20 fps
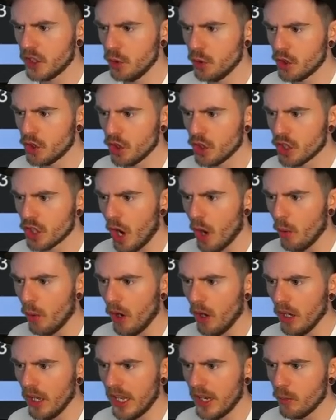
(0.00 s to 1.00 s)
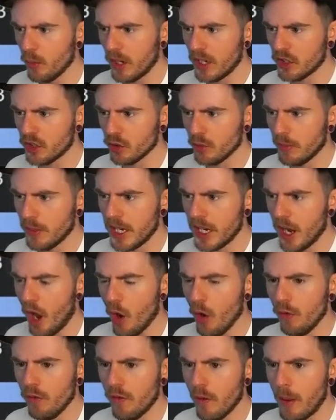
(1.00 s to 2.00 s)
you should go all in when somebody
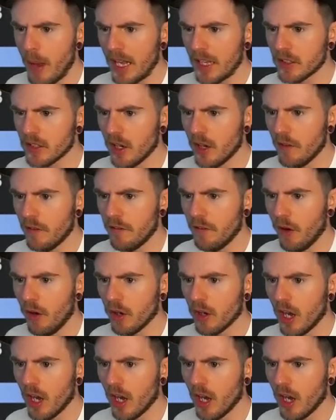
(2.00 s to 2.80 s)
over bets on a four